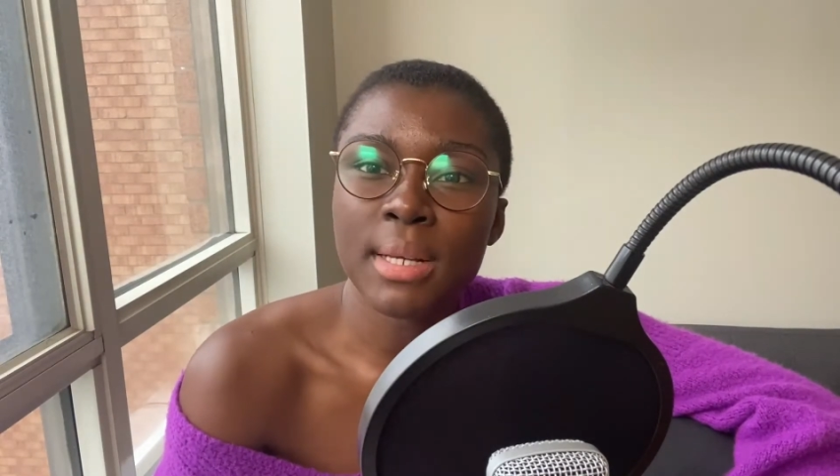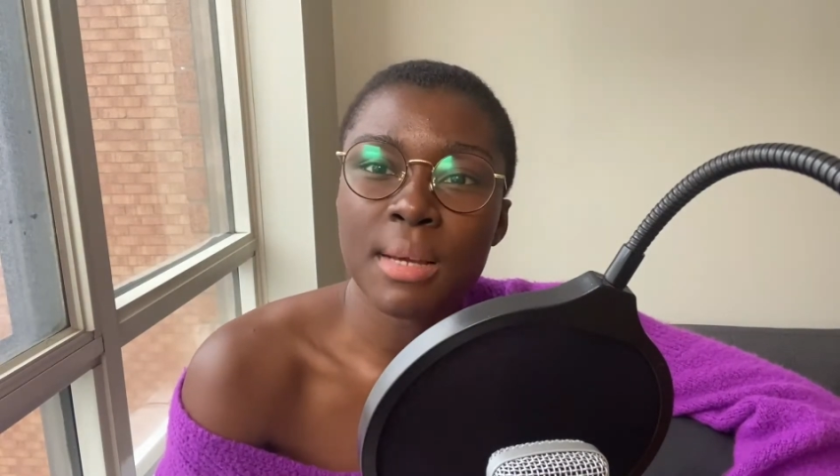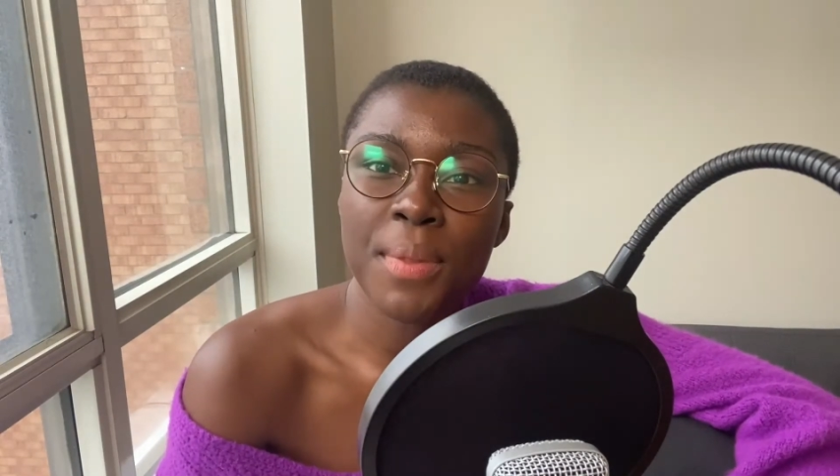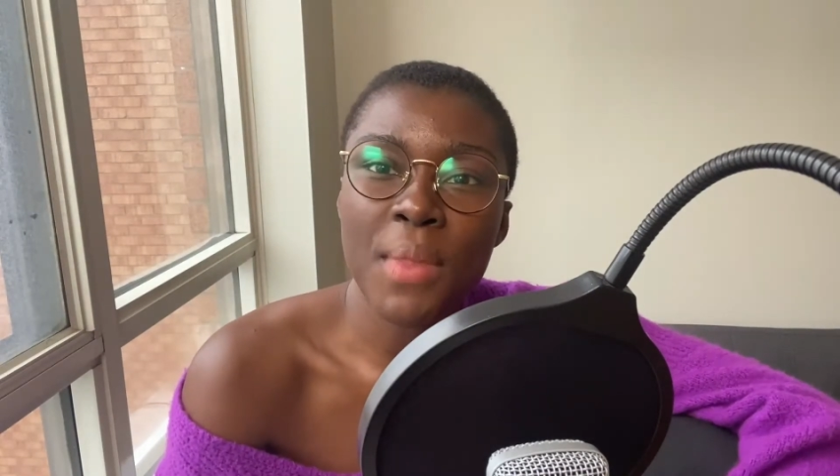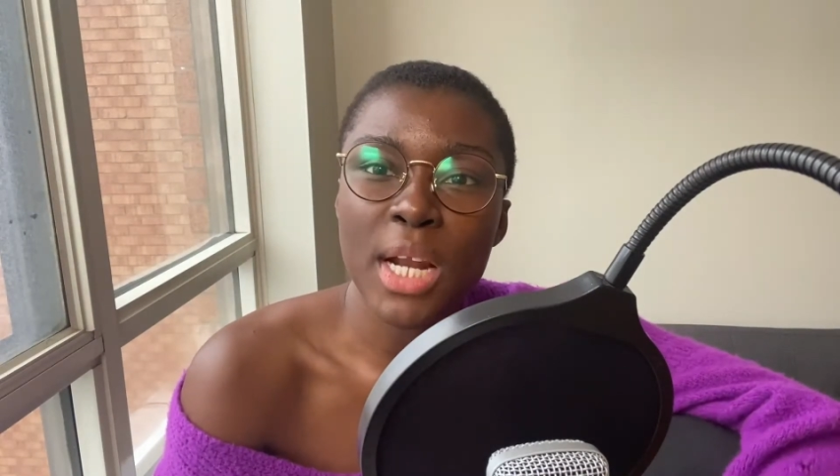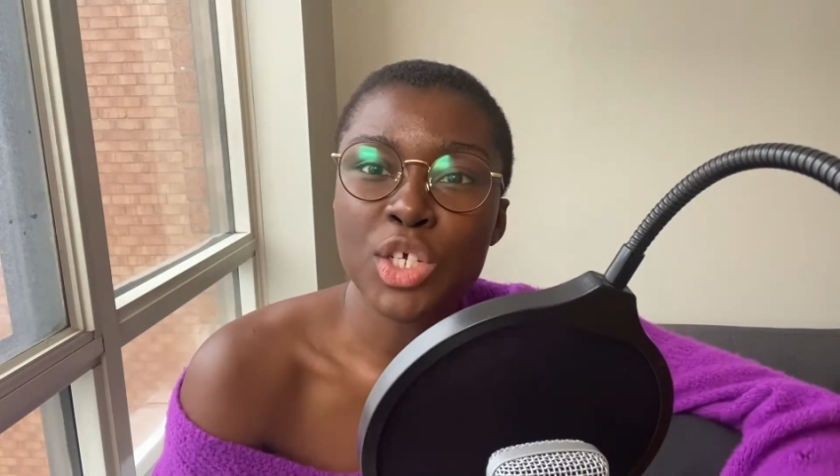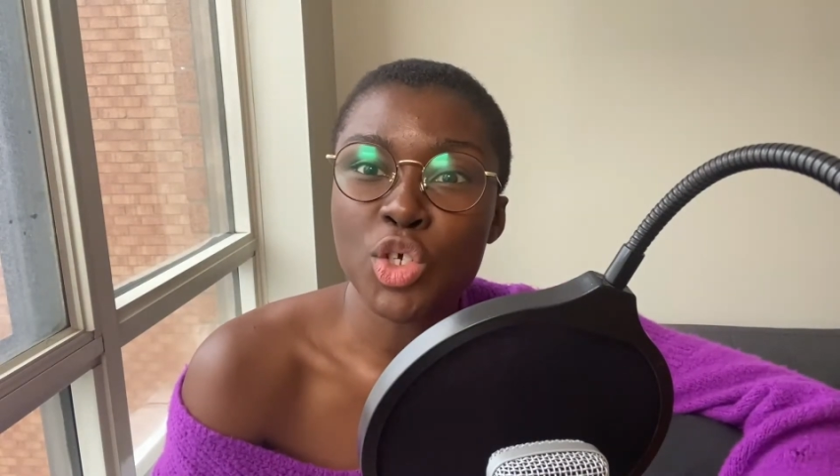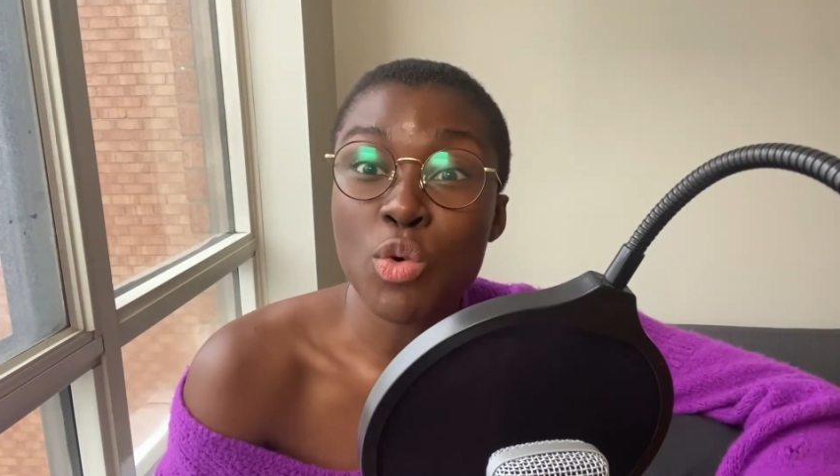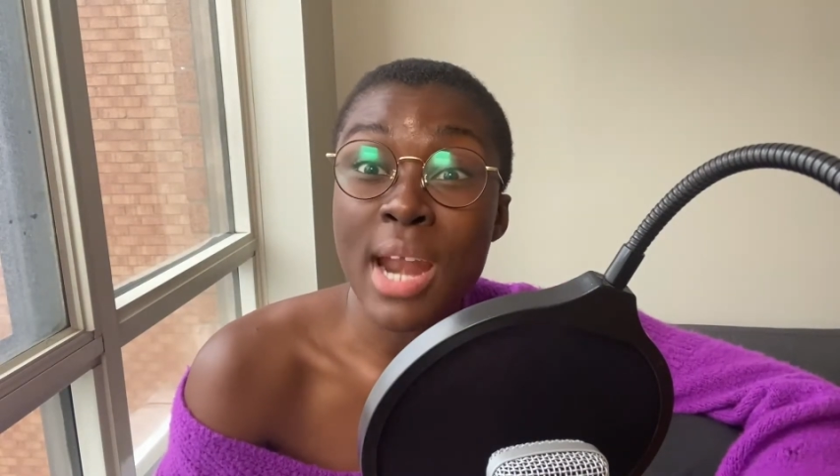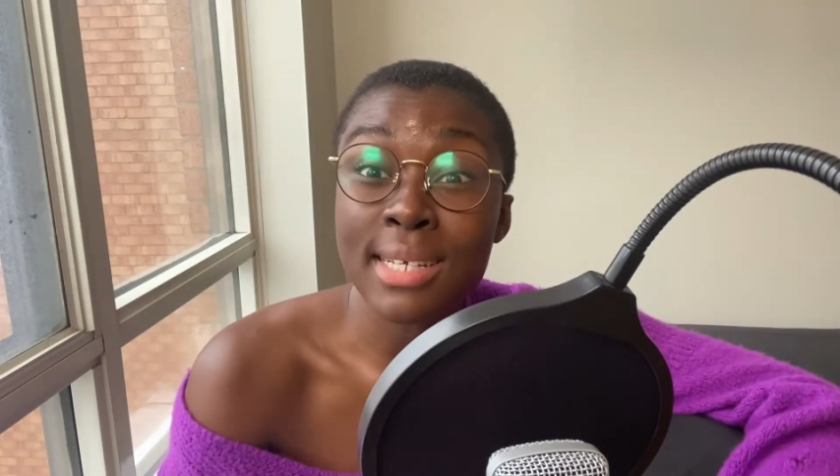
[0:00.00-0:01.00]
like something that is
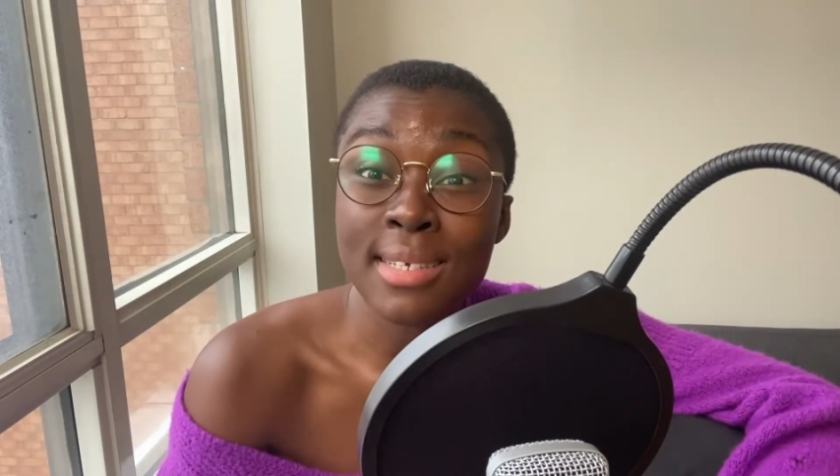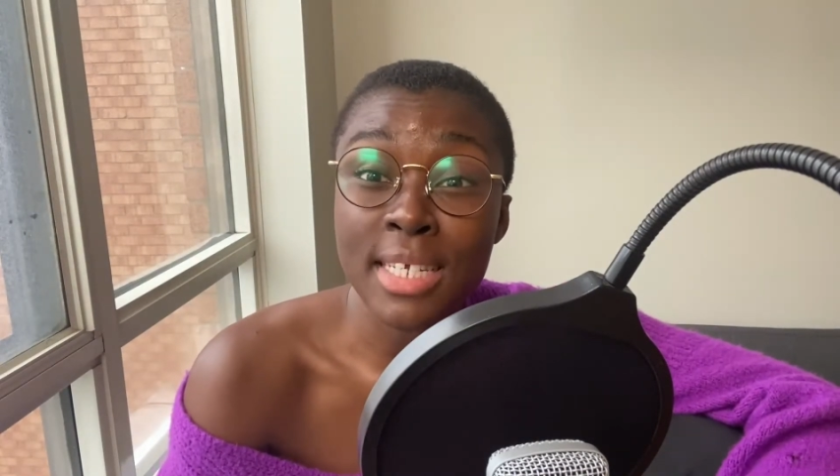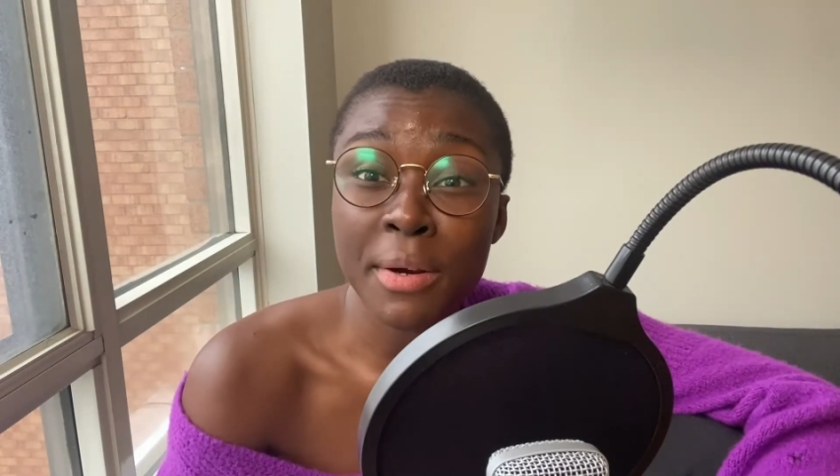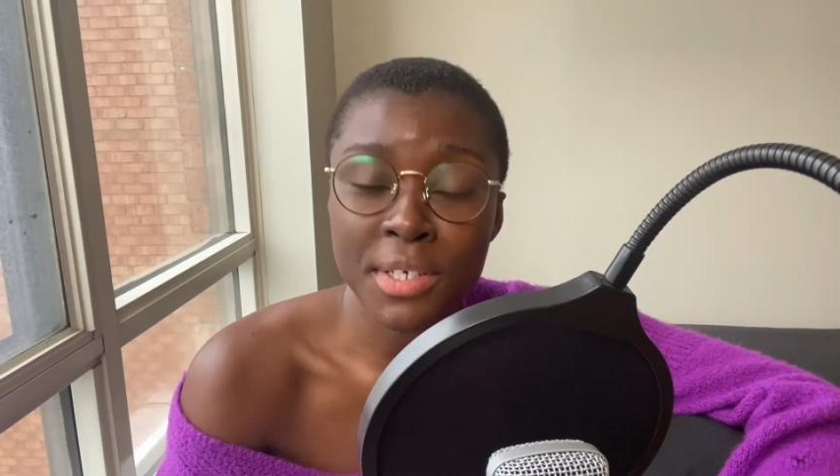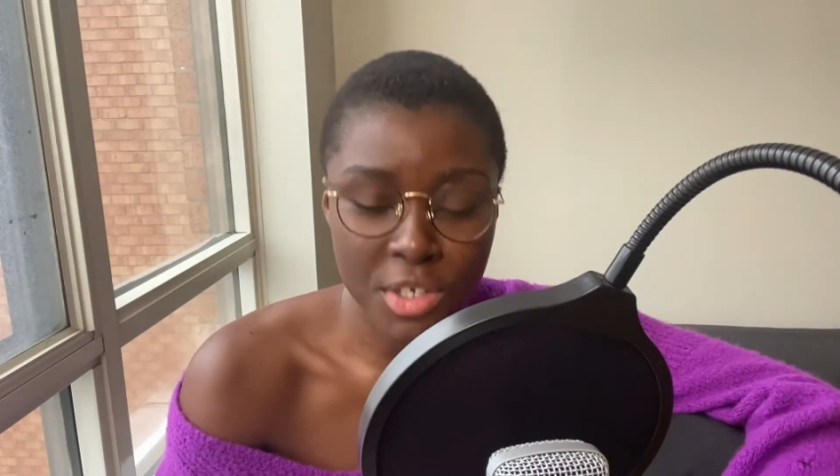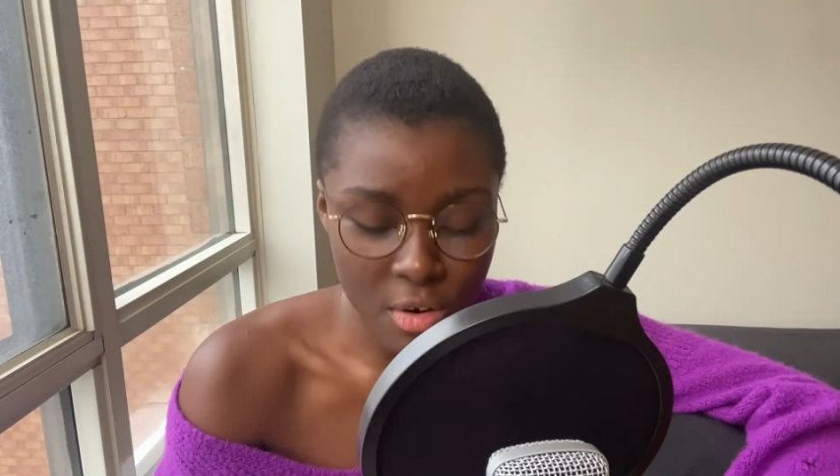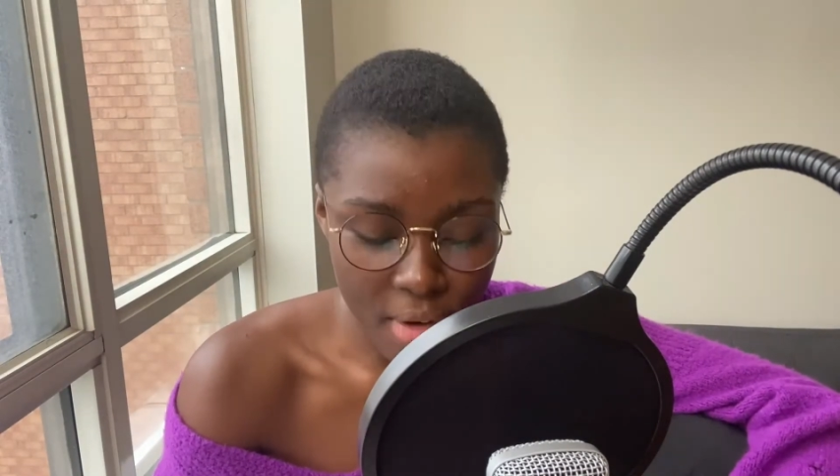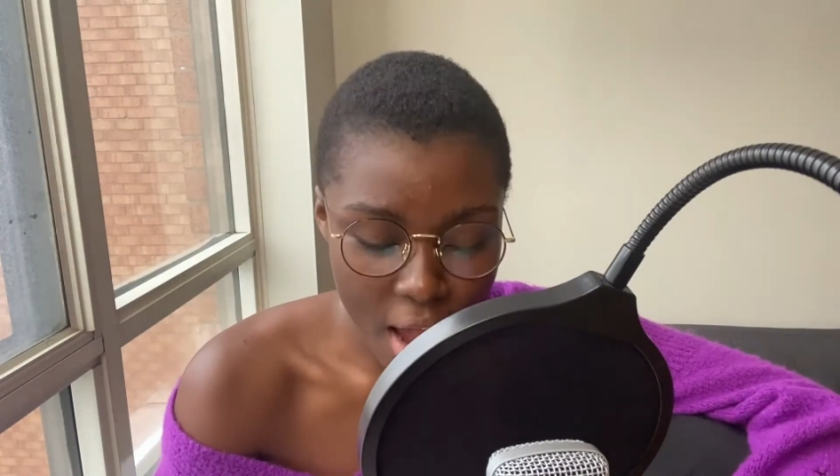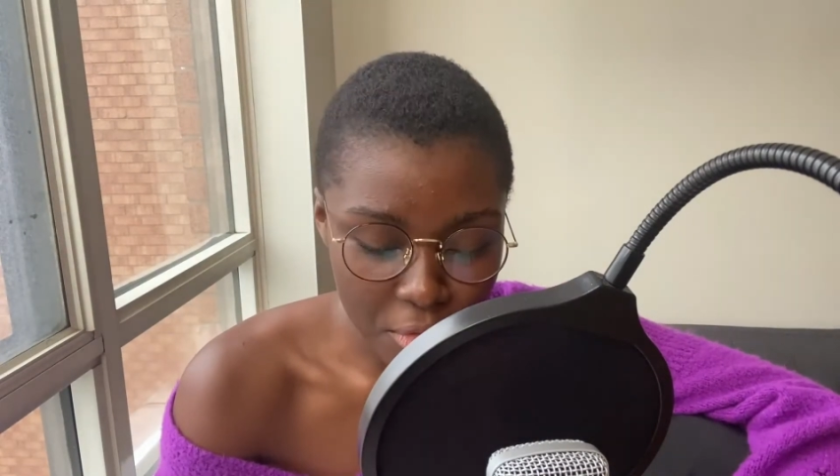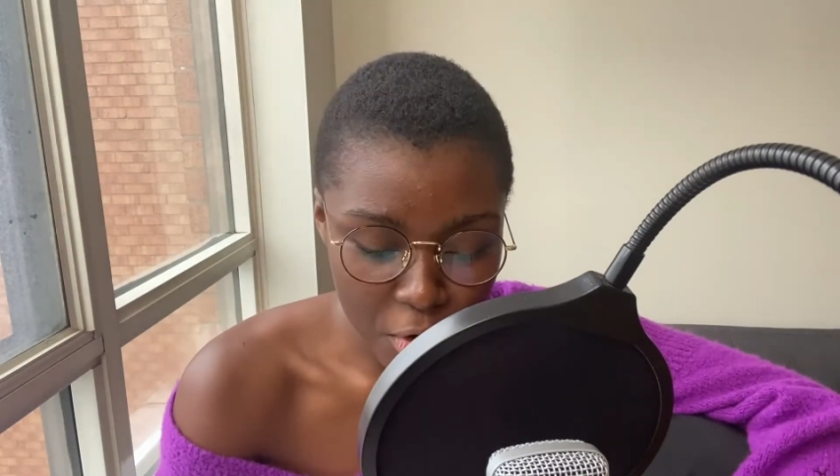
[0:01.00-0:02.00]
so necessary to
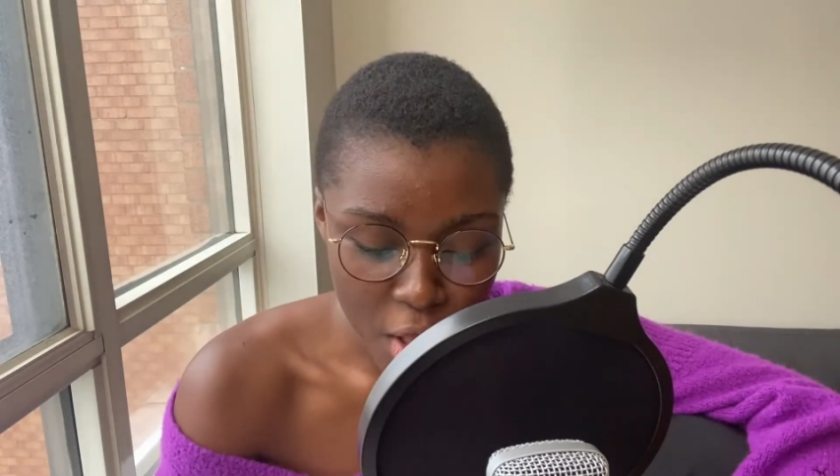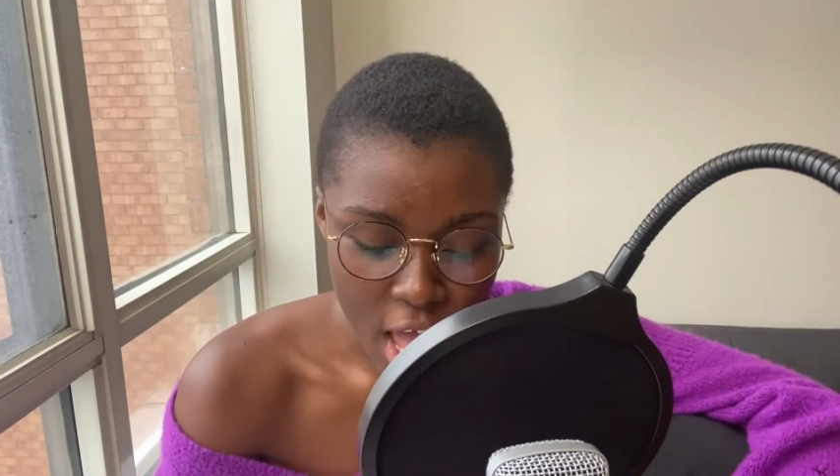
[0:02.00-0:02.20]
survival,